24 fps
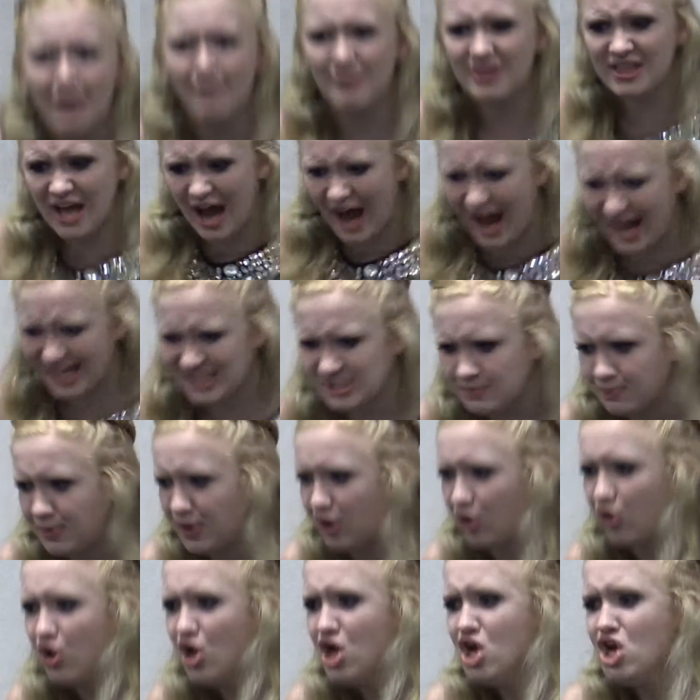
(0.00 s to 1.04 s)
I'm in the
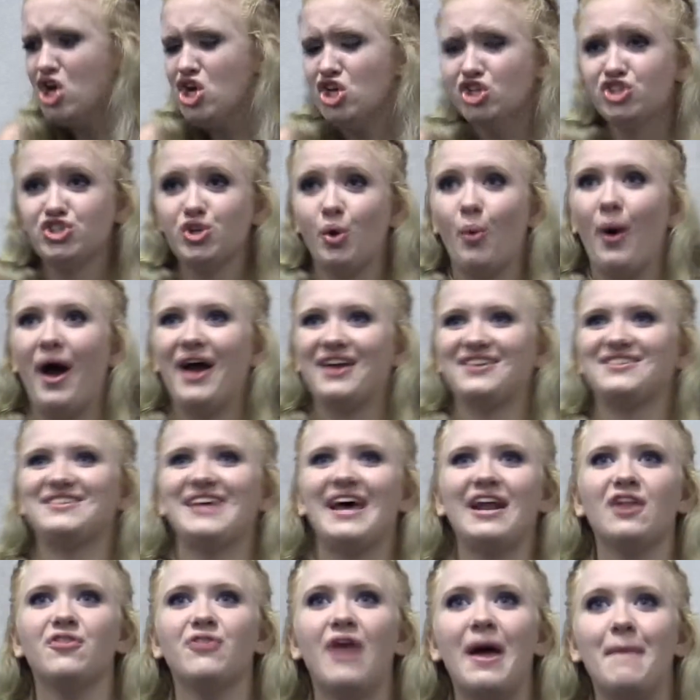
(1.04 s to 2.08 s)
hospital. So I
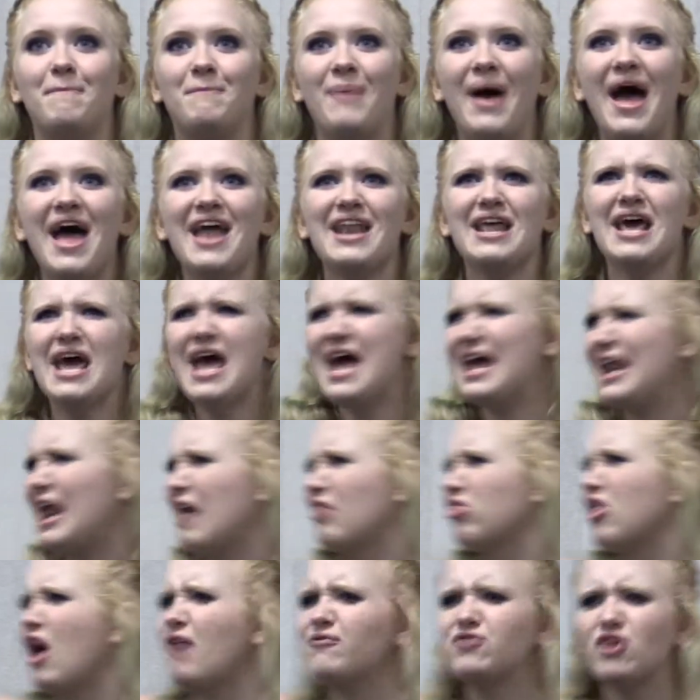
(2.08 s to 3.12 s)
sat in that bed, and
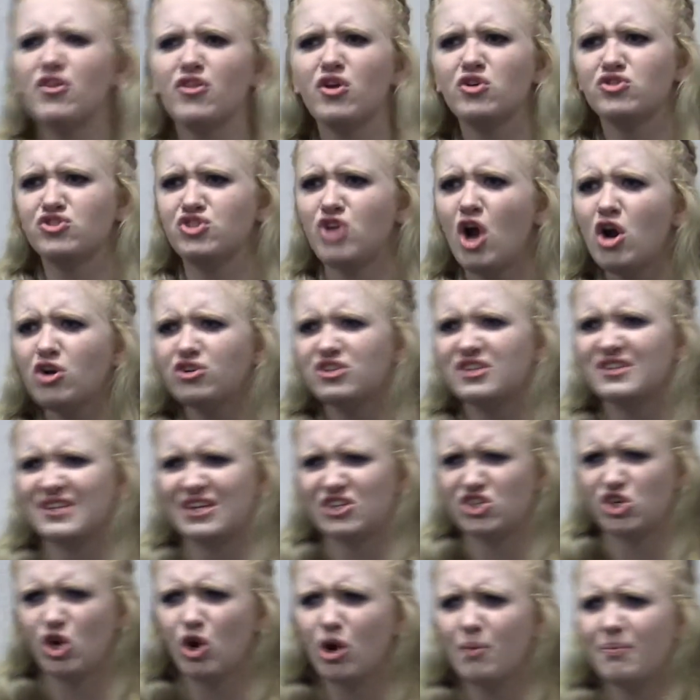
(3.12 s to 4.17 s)
I loved on those nurses. I
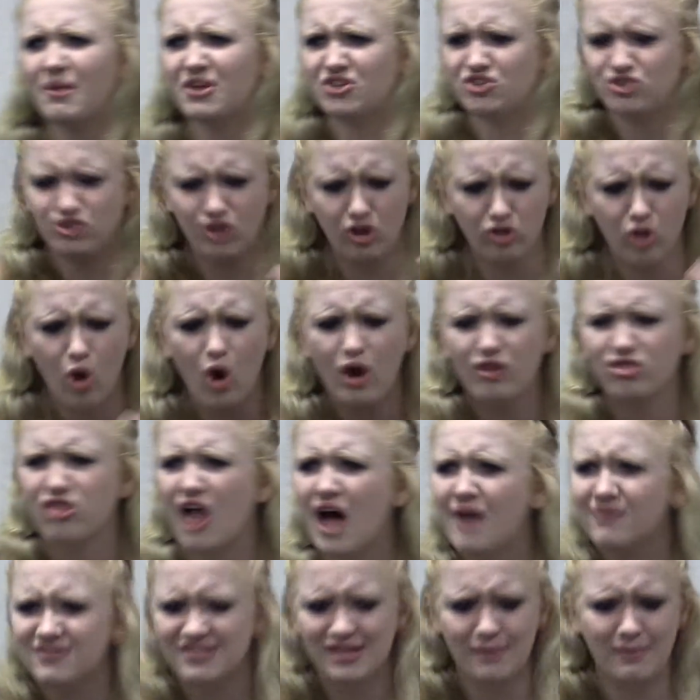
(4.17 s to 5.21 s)
showed them that the Lord
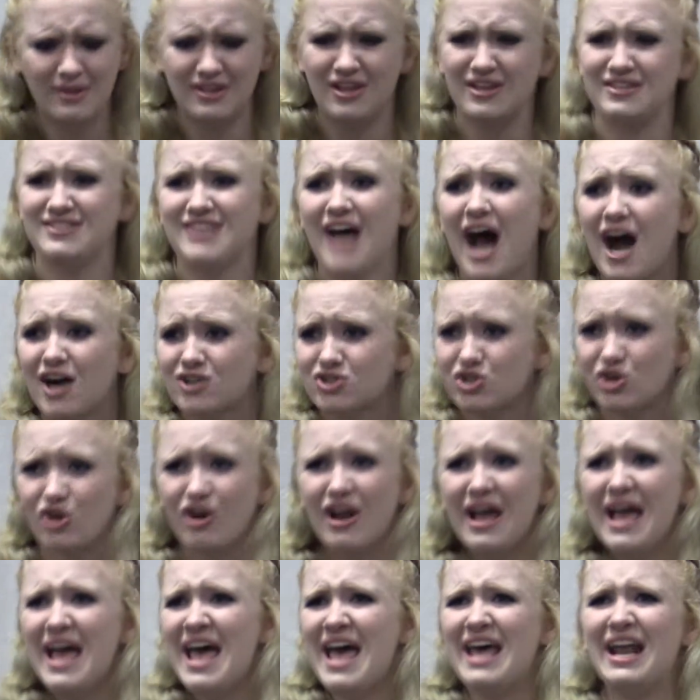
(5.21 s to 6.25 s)
loves them, and the doctor,
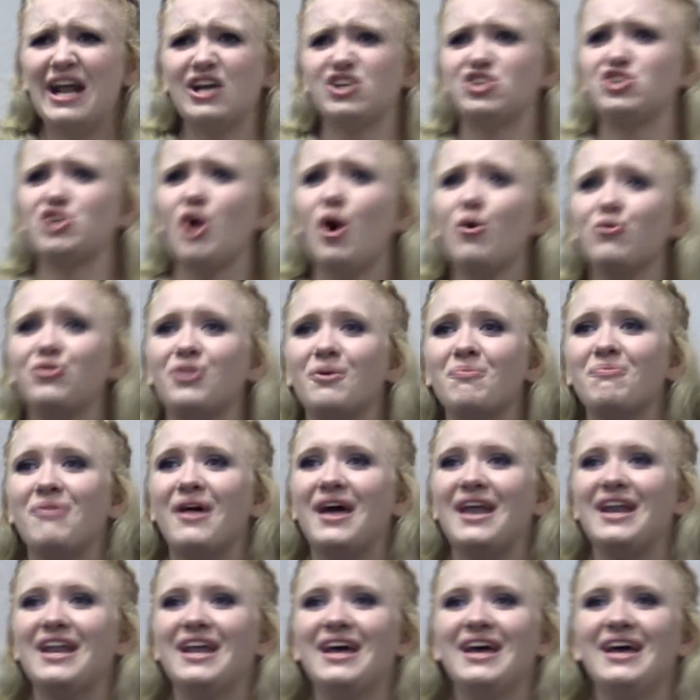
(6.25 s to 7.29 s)
and I showed
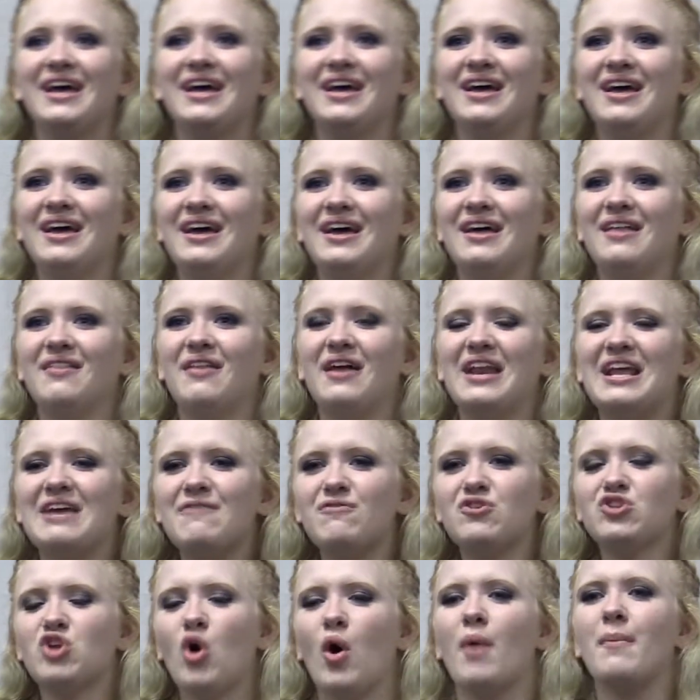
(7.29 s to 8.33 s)
them that
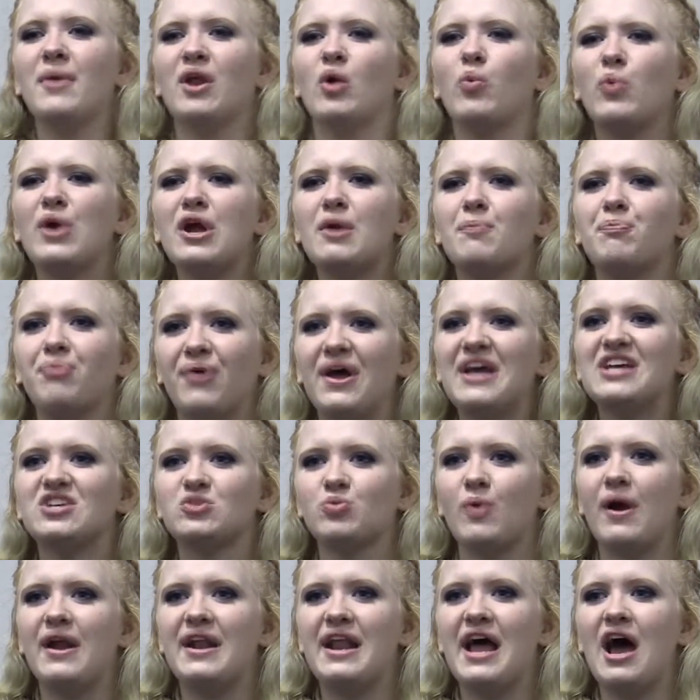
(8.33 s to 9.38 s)
even though I'm in a weird
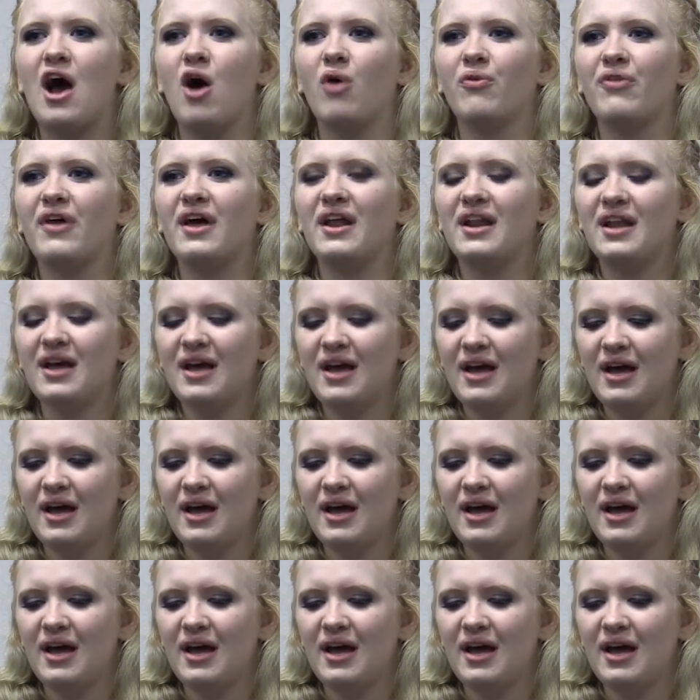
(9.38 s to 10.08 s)
place right now, that